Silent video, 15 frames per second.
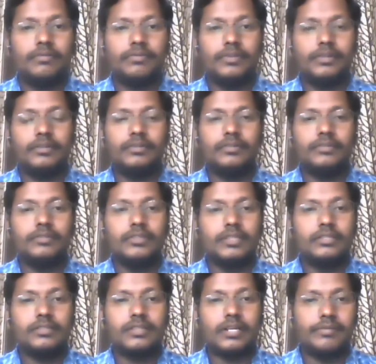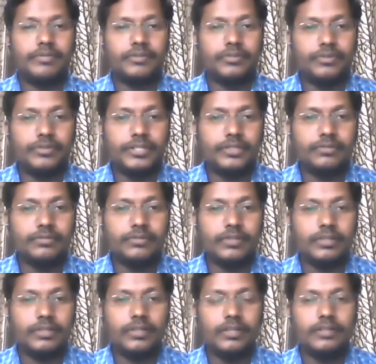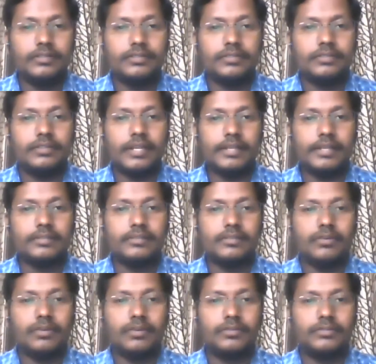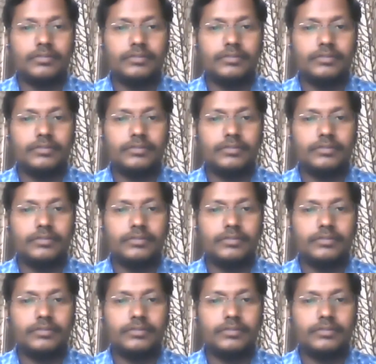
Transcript: we'll start with unit 2 in the next hour.